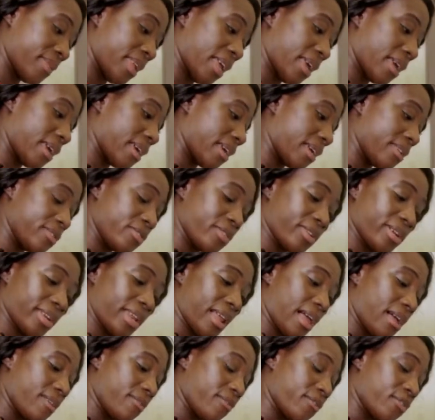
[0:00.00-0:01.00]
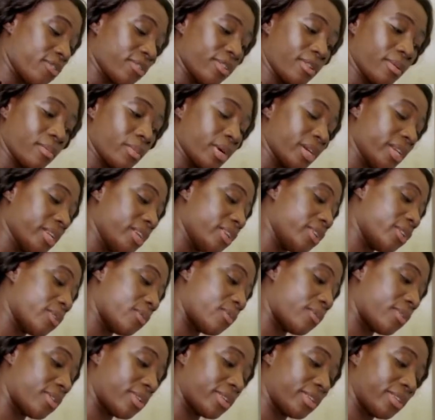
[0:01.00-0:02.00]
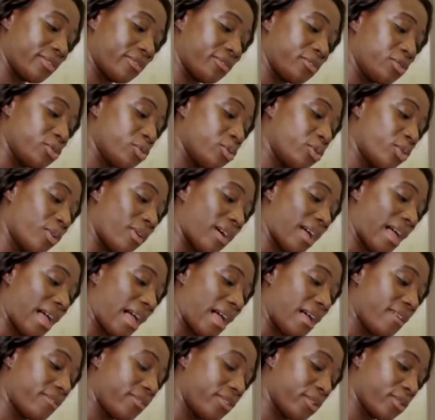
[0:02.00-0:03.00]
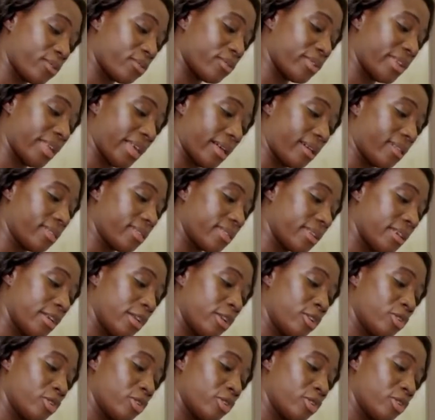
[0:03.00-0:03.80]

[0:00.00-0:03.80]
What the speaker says: And you can have all the money in the world, if you don't have the good health